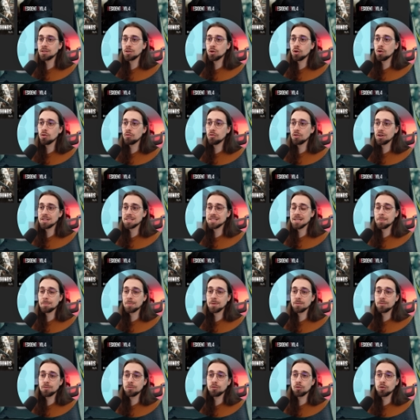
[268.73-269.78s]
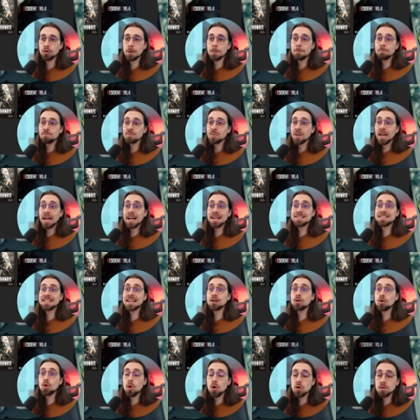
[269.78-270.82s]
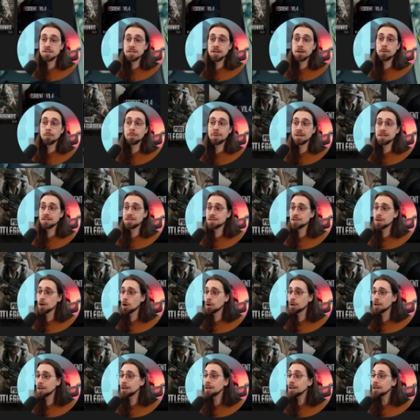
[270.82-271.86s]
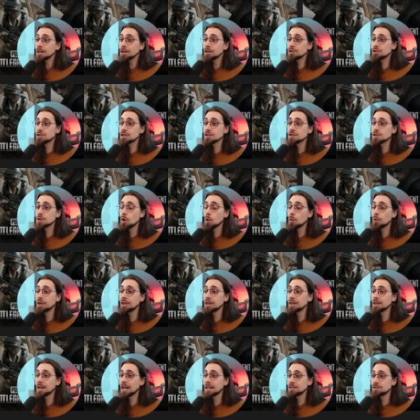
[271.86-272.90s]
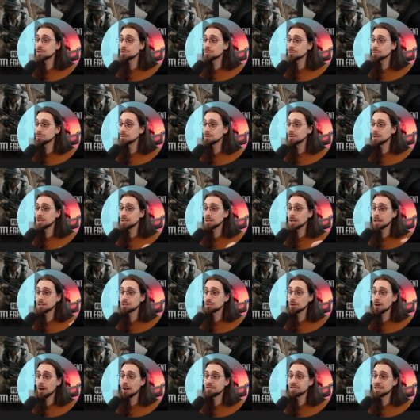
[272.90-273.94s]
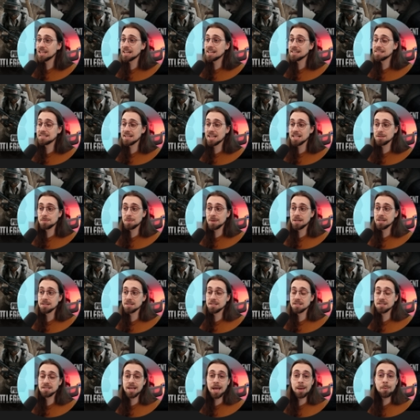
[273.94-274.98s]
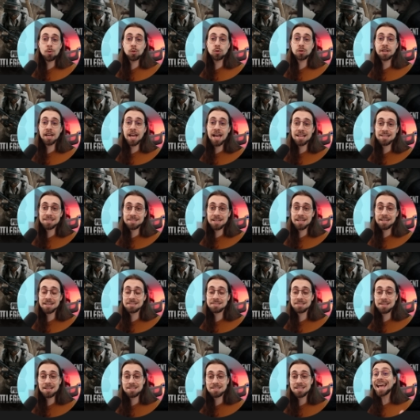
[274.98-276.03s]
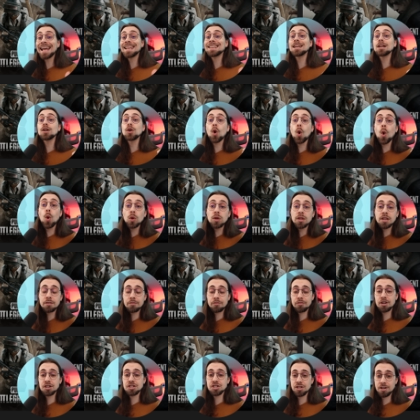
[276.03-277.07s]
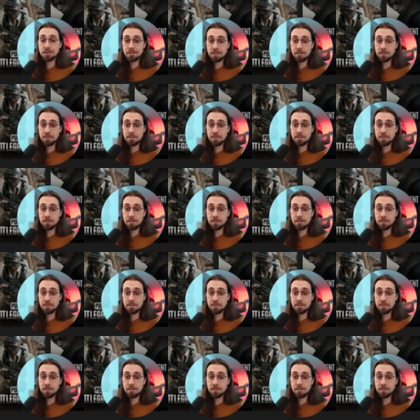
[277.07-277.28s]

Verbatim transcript: You go, for example, for Assetto Corsa Competizione, you just go here and you have the DLSS, because this game only has the DLSS and an older version of